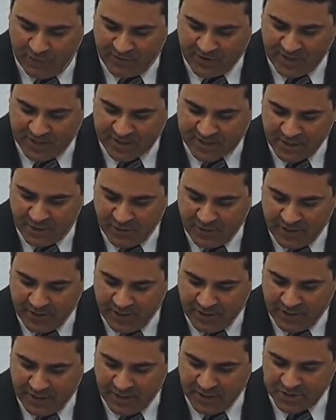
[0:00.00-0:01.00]
through the
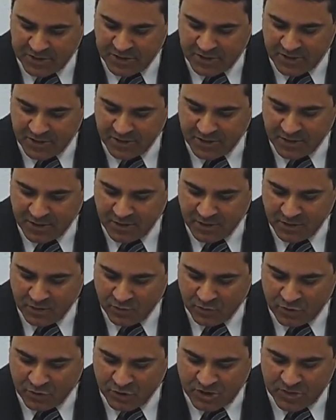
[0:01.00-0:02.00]
praise and the
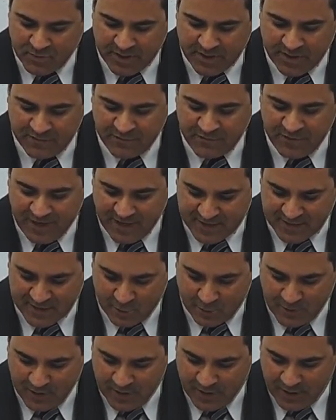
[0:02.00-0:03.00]
glorification of the church, the
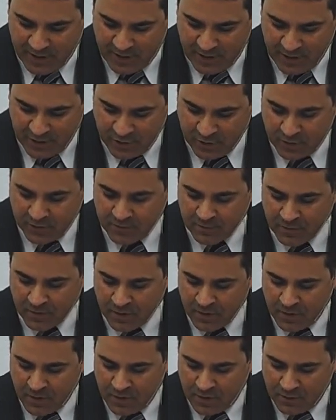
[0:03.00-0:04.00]
Lord
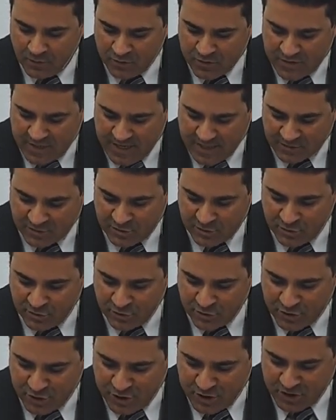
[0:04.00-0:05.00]
manifests,
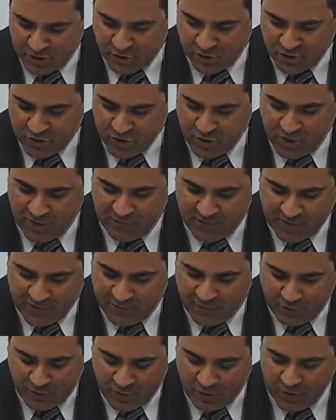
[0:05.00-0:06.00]
operating the actions
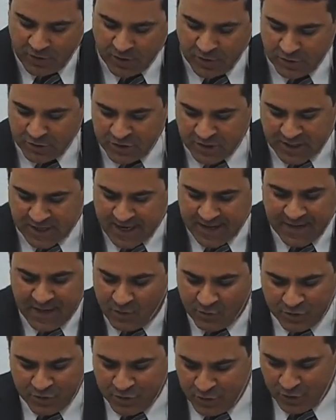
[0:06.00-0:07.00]
of justice
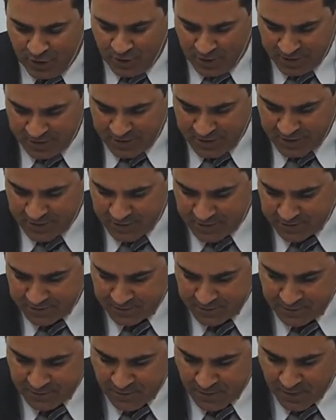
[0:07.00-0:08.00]
in our
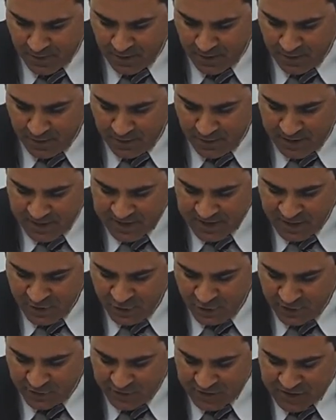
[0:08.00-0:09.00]
behalf to
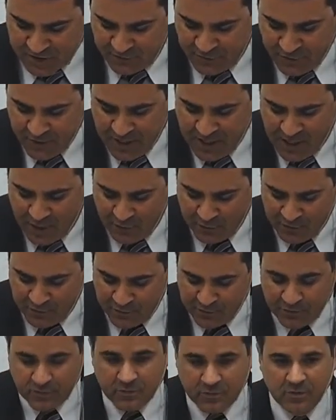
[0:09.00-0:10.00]
each one of us.
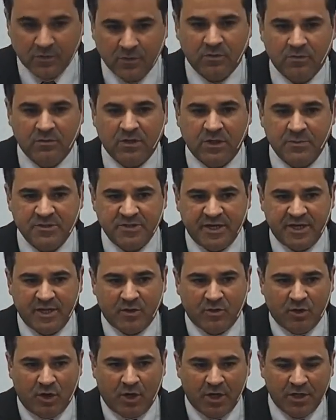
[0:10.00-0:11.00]
Today,
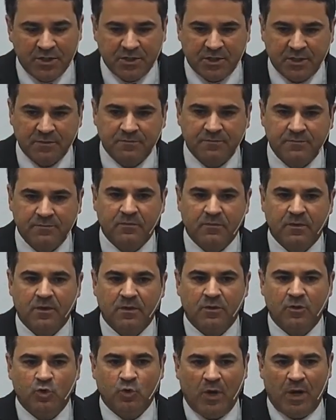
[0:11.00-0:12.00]
tonight,
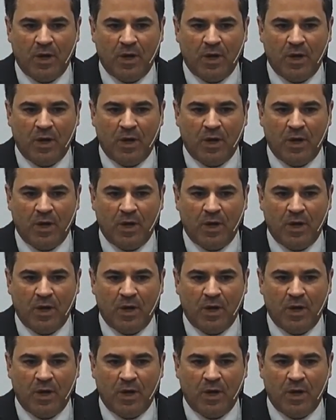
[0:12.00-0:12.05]
you